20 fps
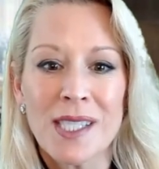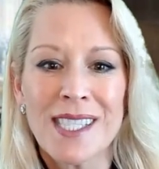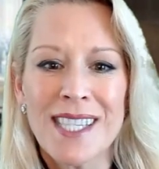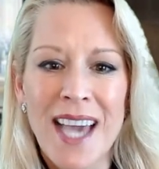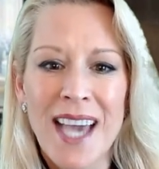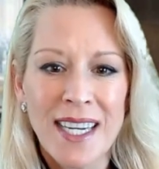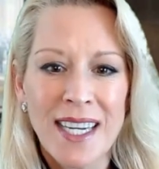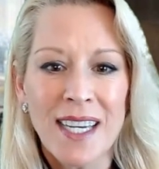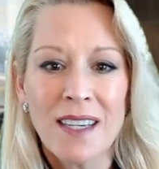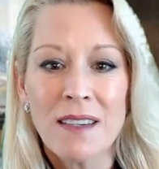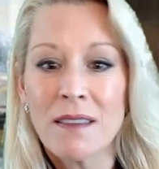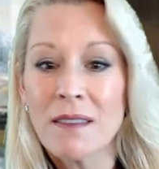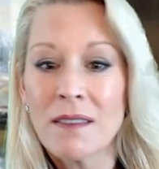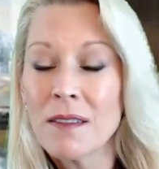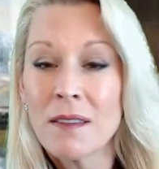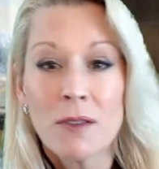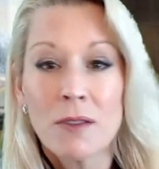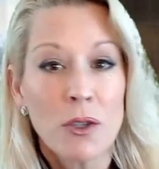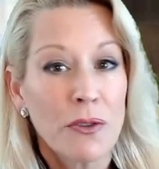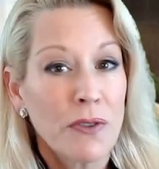getting
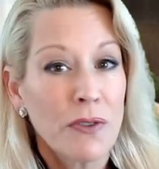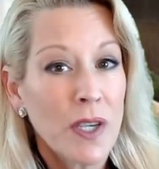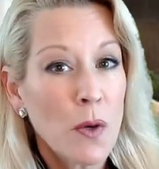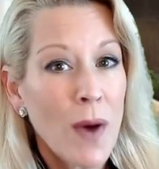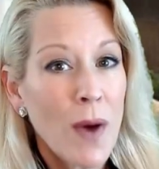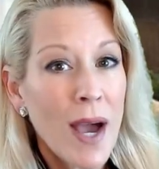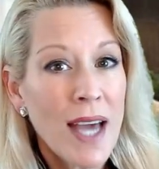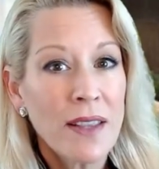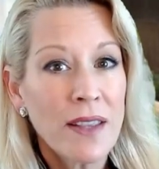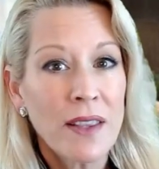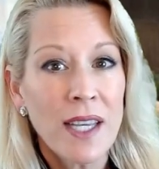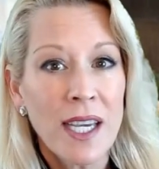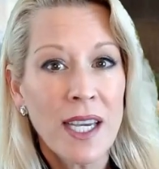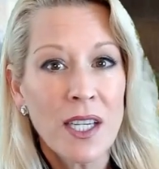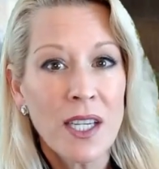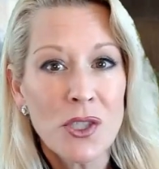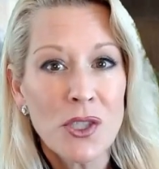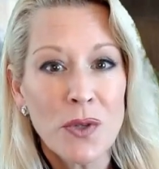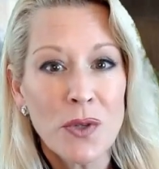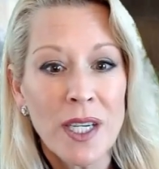your feet wet in the
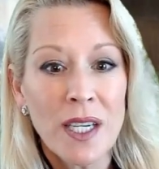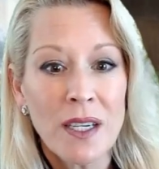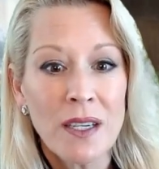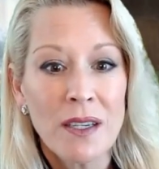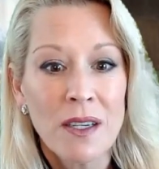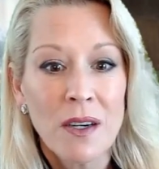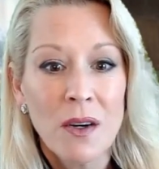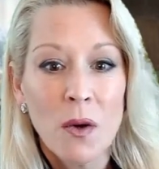industry,